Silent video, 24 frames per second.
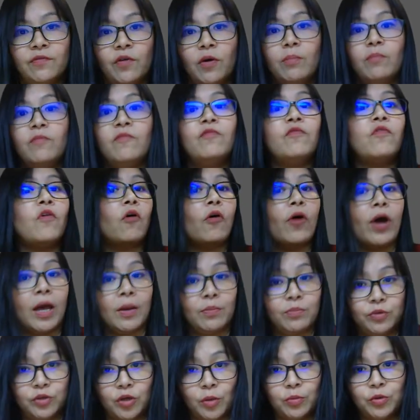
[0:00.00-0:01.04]
form for
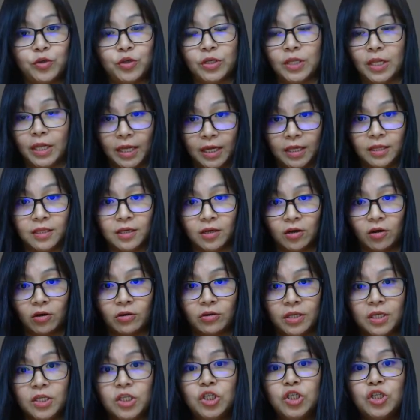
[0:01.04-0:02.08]
absorption later
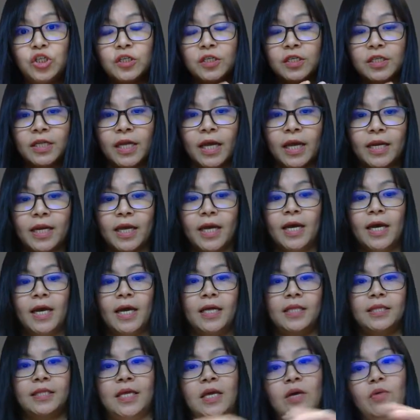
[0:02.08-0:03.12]
on. It's just that
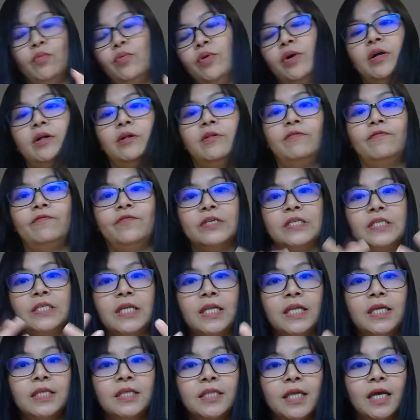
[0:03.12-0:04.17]
they will
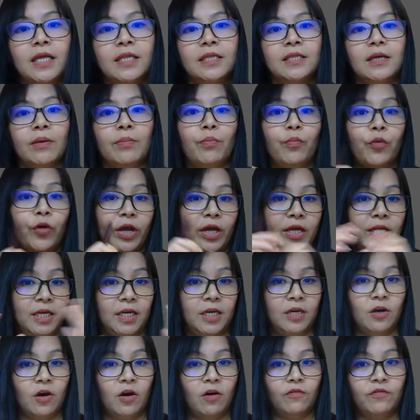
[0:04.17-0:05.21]
facilitate the
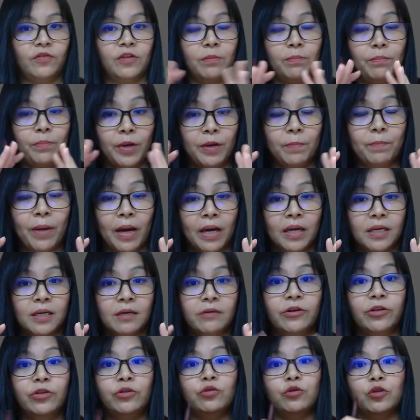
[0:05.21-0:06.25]
breaking of the big particle
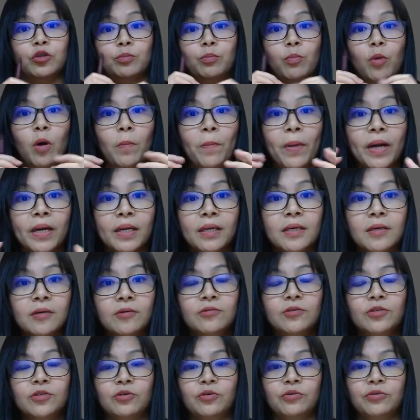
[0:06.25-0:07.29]
into small
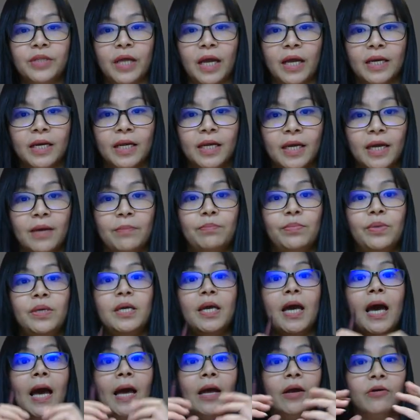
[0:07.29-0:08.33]
particles so that they can
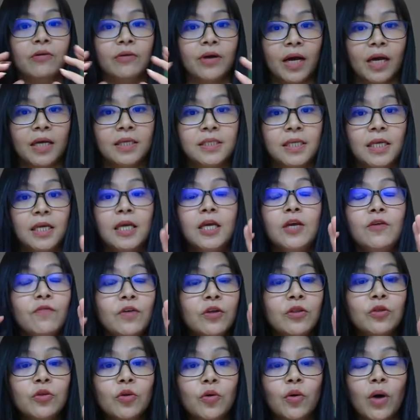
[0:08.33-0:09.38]
be ionized.
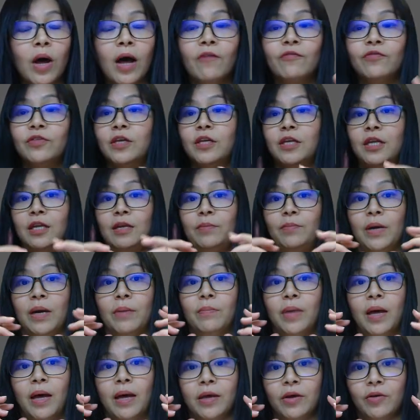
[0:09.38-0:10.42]
Even though after they
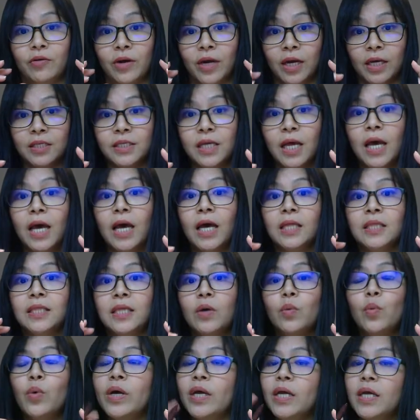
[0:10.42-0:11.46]
become ionized,
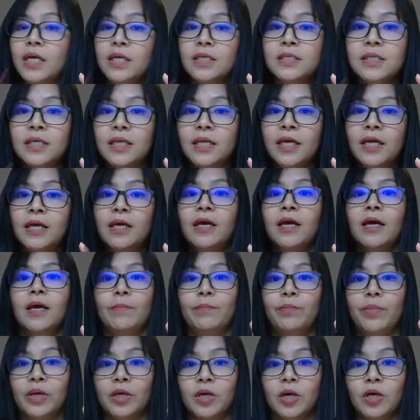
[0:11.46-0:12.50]
they will easily,
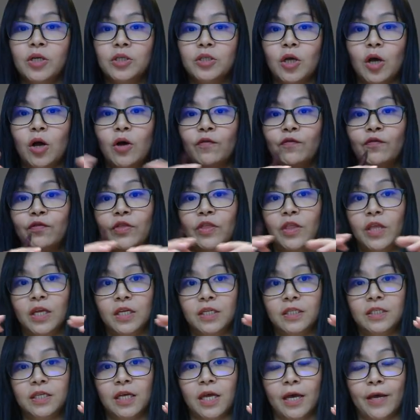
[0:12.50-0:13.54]
because of
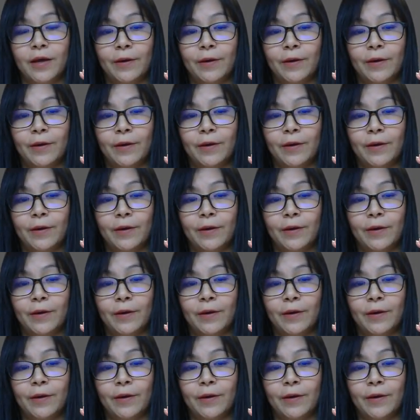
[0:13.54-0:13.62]
this